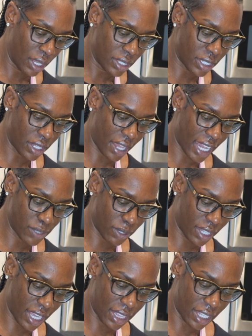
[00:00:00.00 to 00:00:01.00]
So that's what
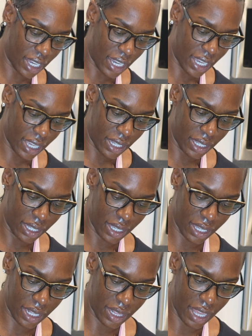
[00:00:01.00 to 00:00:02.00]
they thought
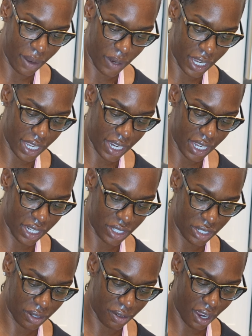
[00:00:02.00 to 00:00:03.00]
they were getting
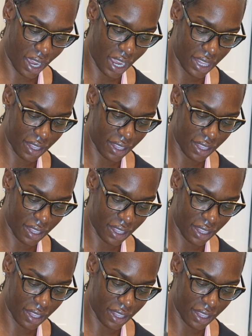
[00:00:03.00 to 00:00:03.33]
into, right?